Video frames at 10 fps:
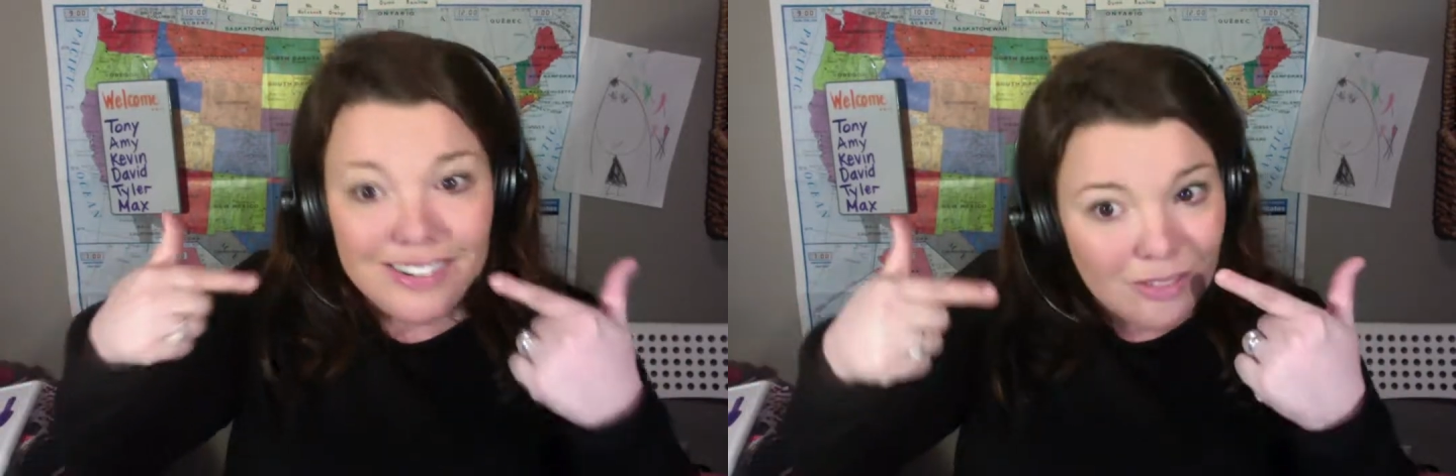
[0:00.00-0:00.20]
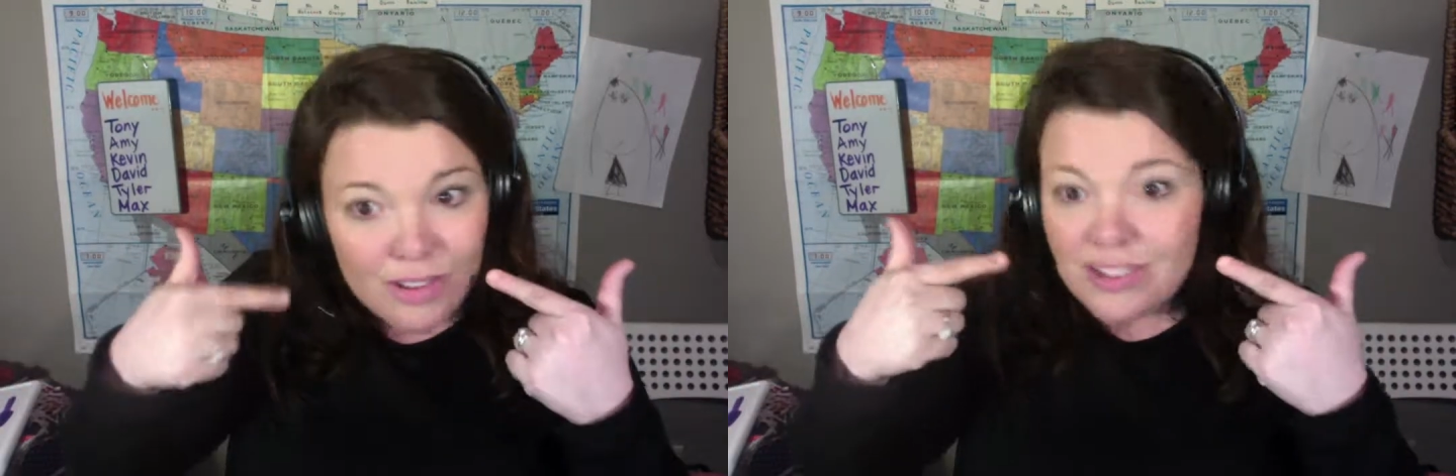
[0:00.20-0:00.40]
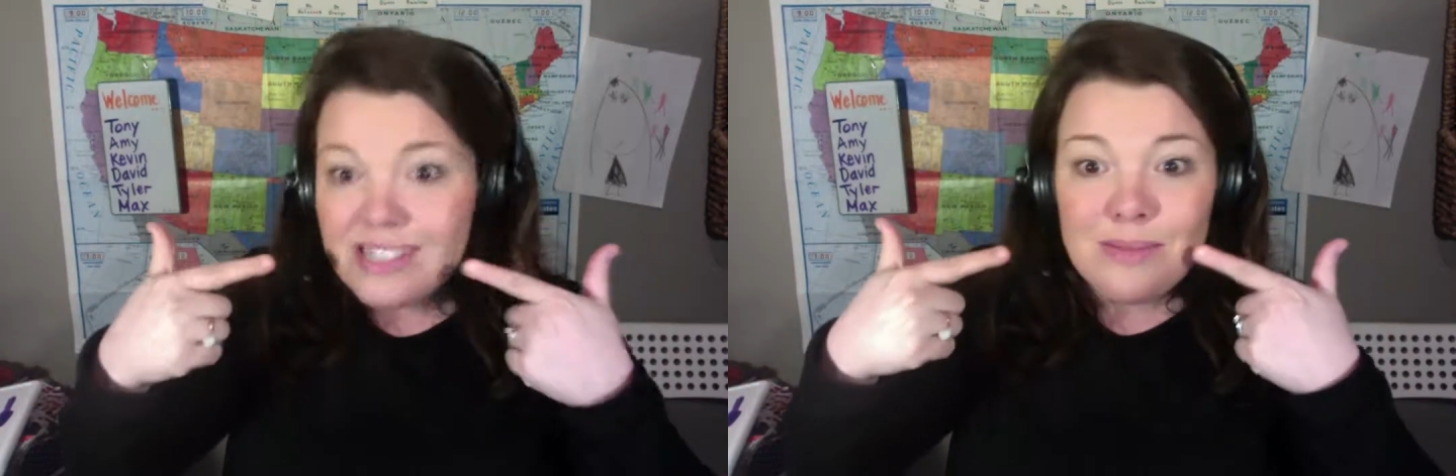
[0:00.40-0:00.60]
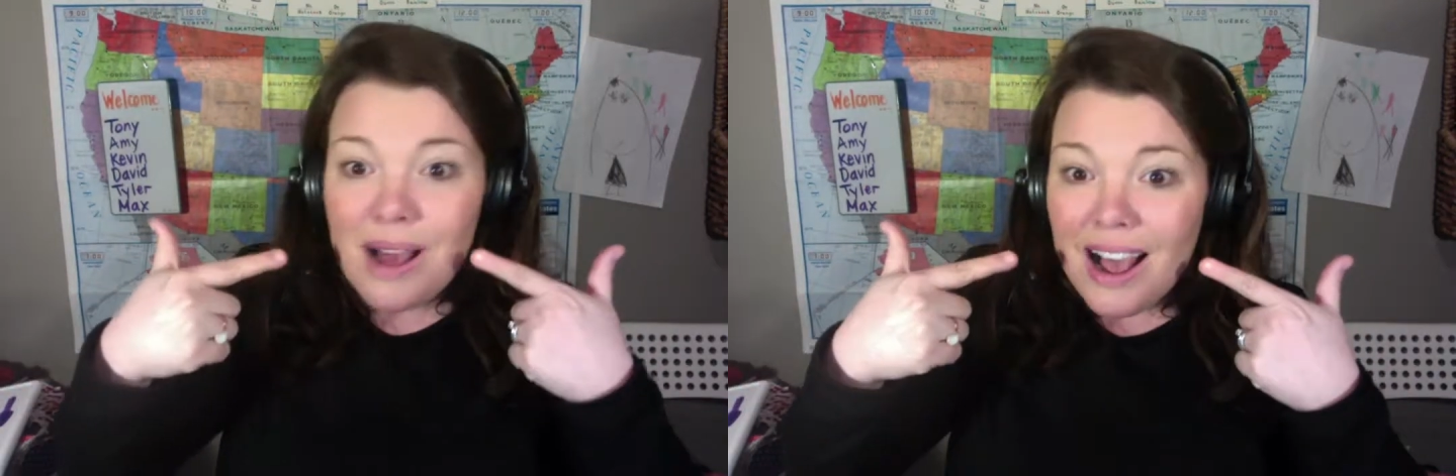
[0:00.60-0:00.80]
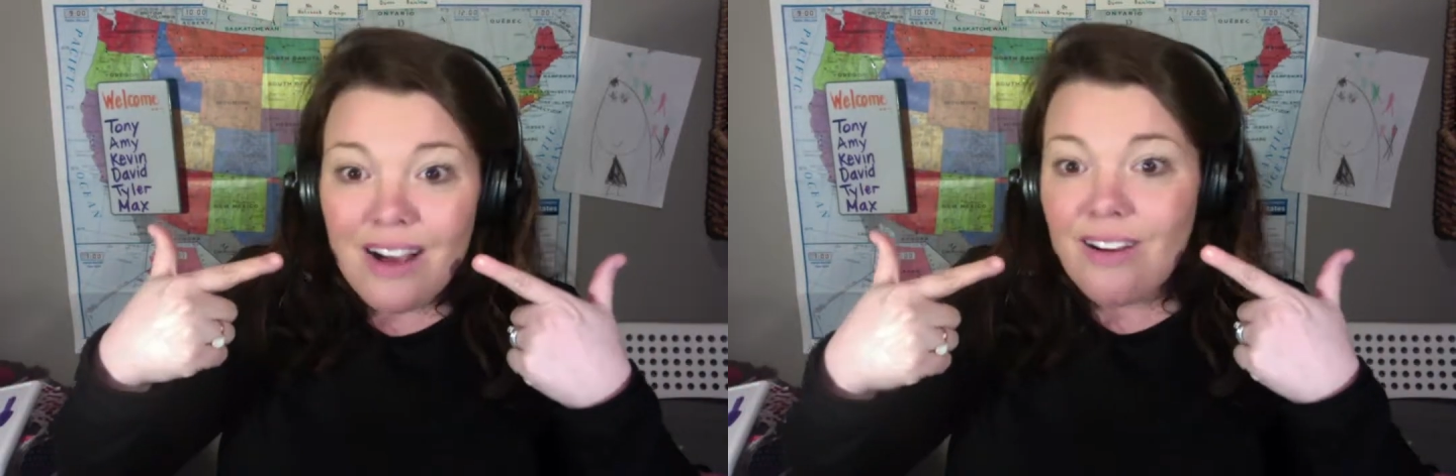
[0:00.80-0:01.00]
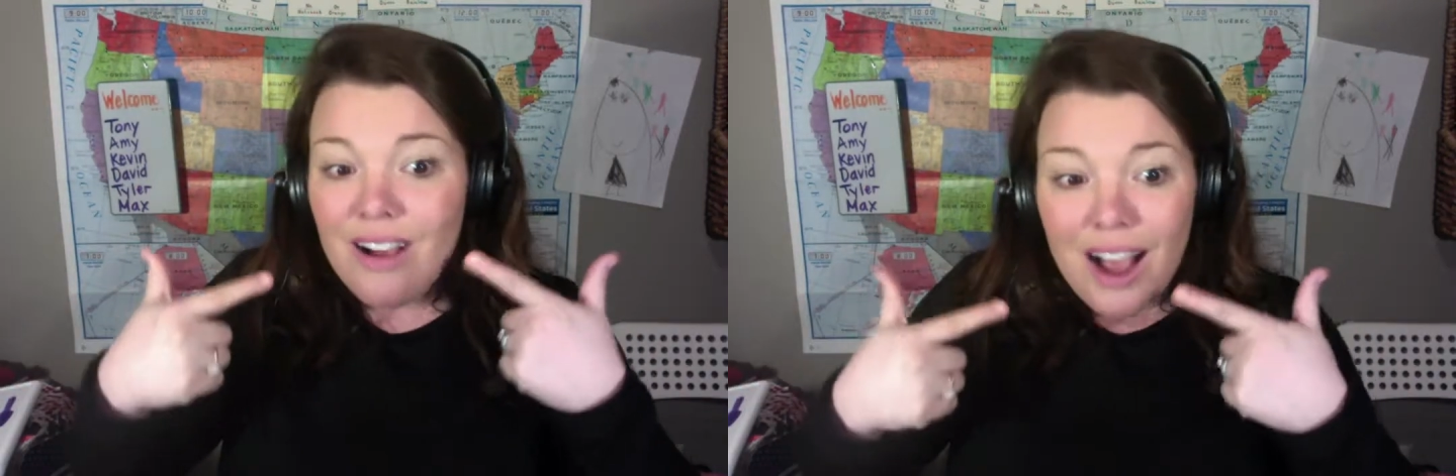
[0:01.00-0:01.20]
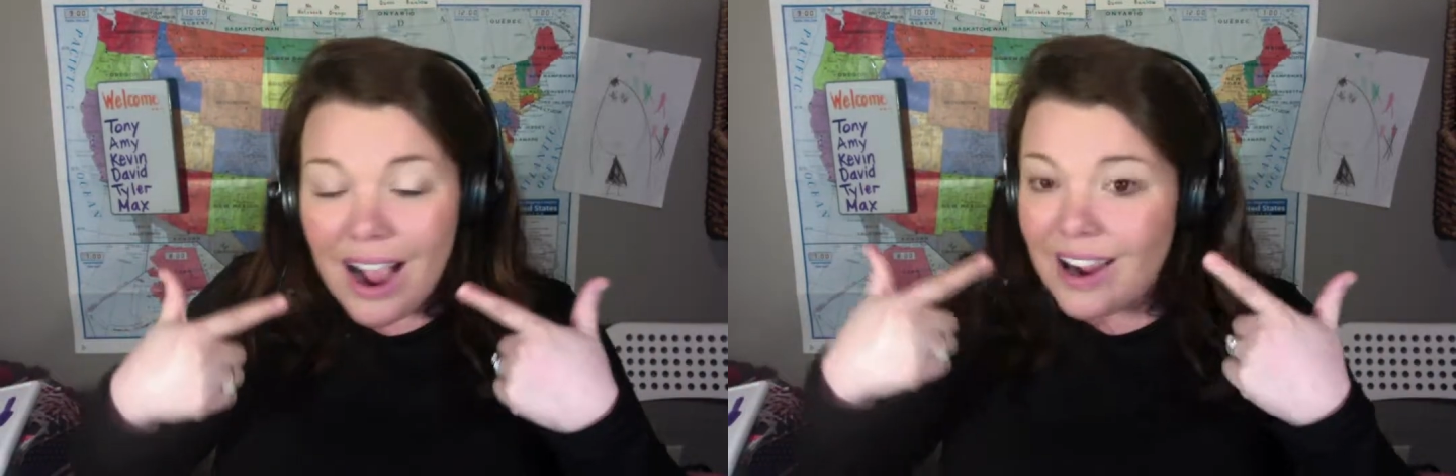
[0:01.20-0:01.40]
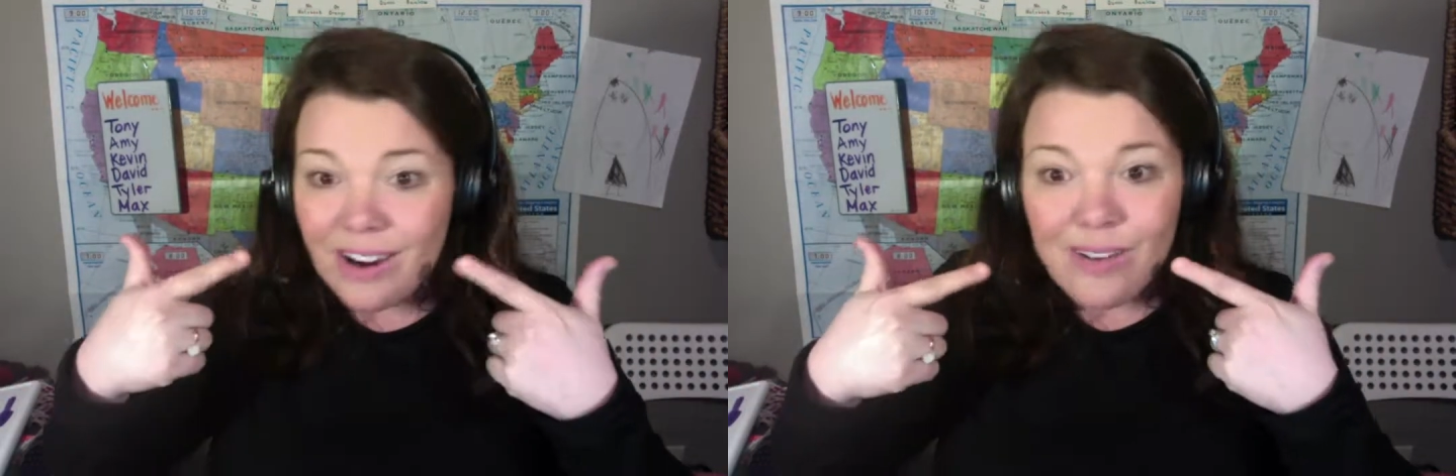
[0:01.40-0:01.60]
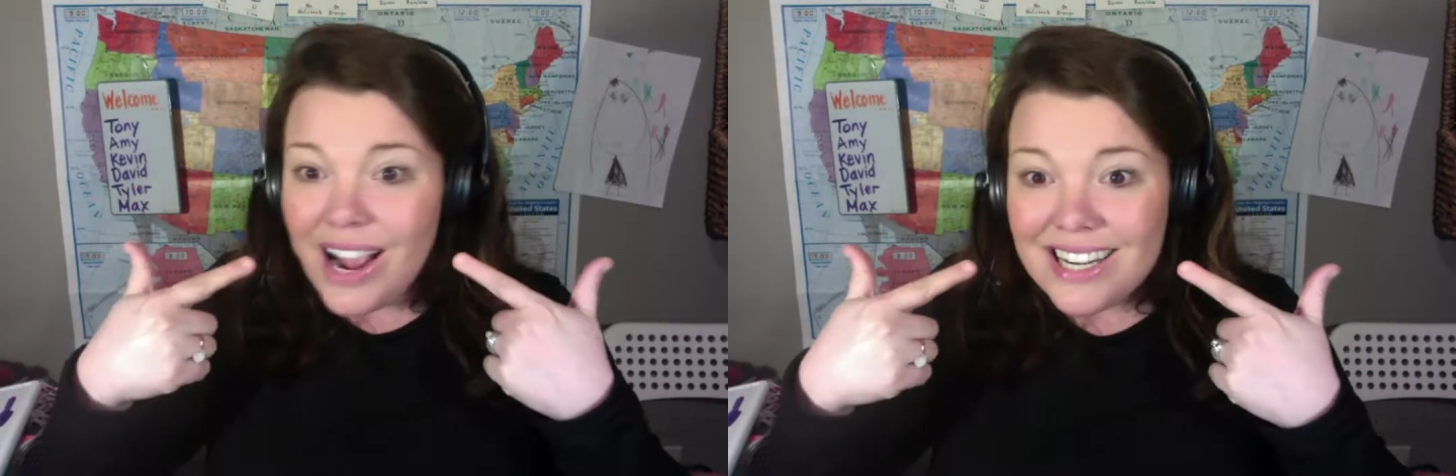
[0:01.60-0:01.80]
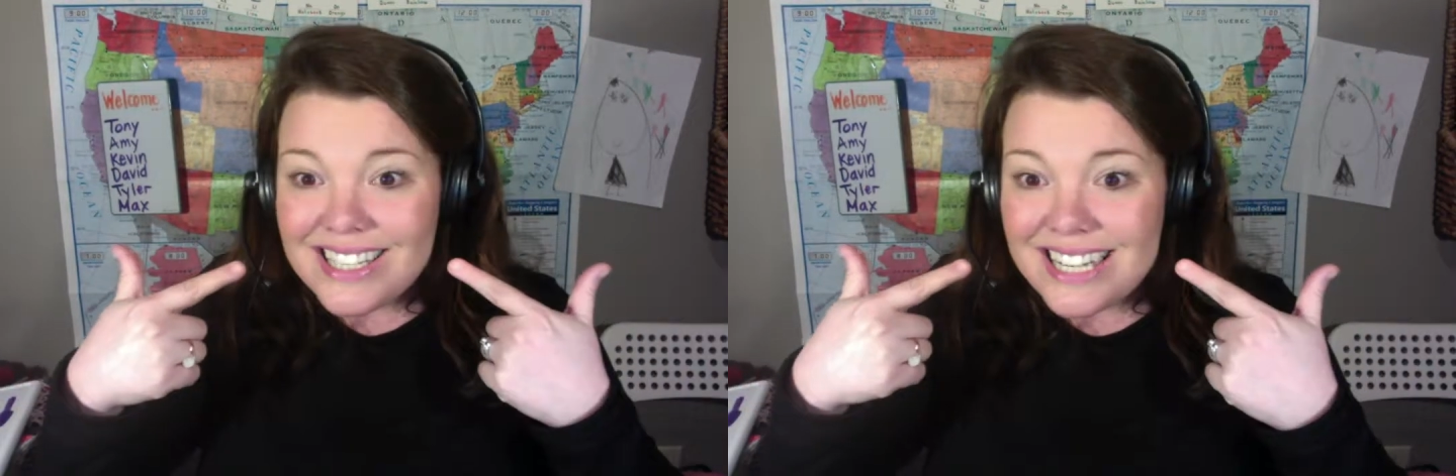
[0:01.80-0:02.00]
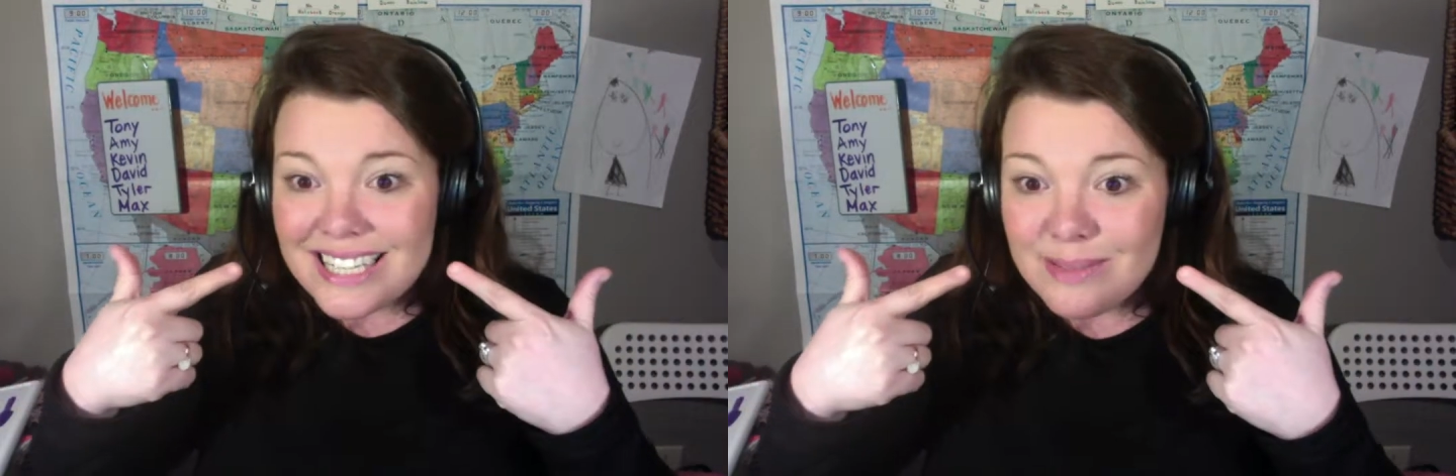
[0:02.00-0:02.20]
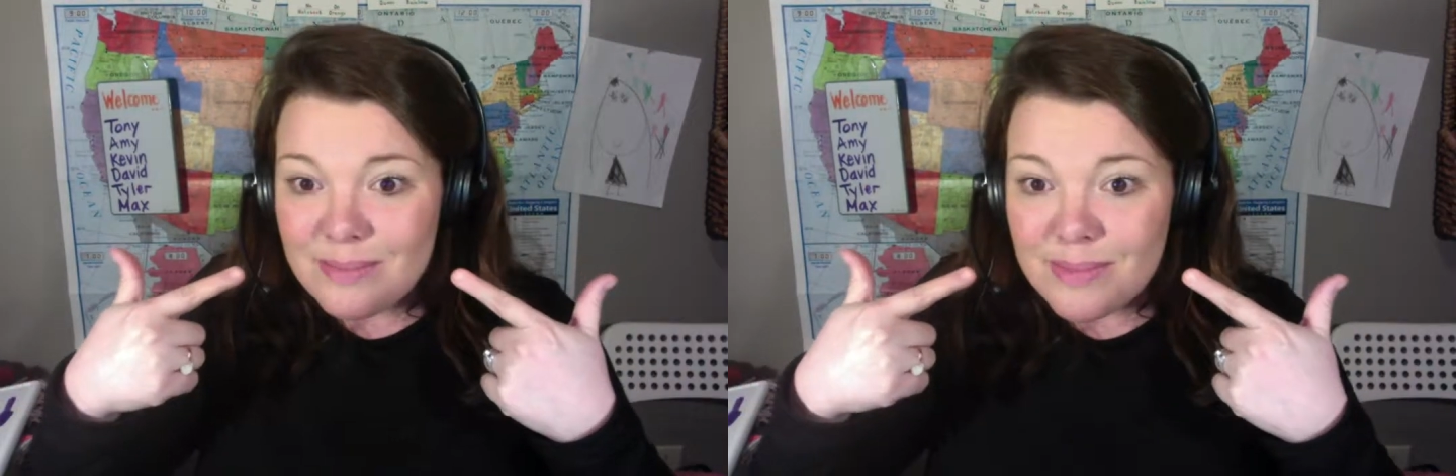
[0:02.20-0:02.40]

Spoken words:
with a smile, correct them